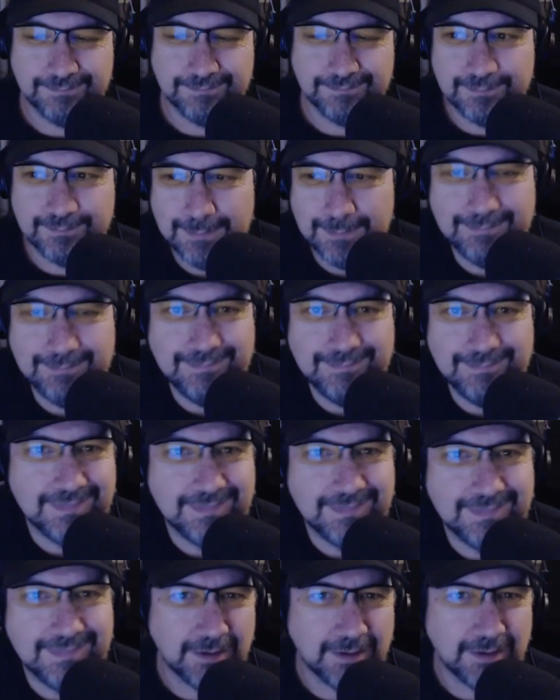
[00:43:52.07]

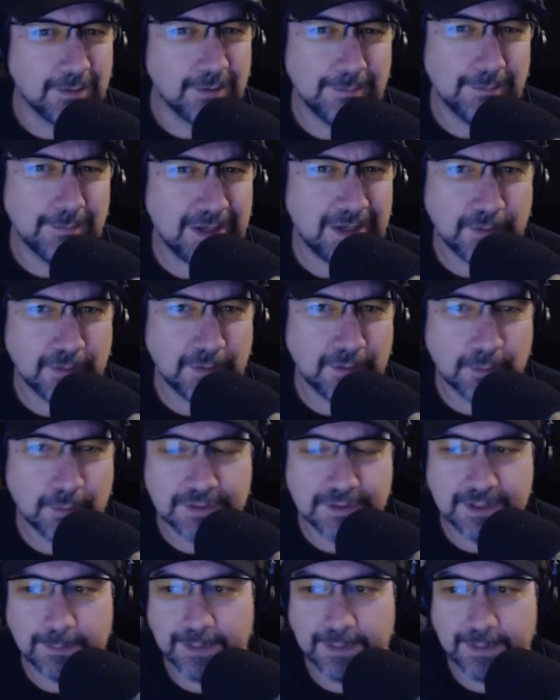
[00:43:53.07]
interview or
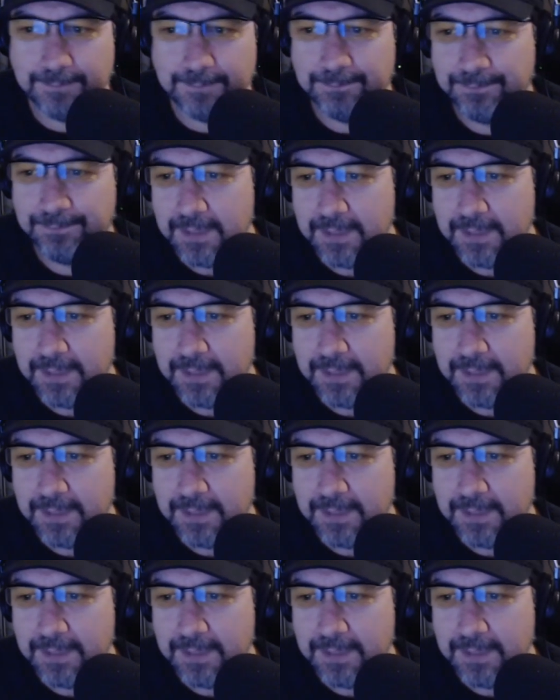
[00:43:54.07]
something.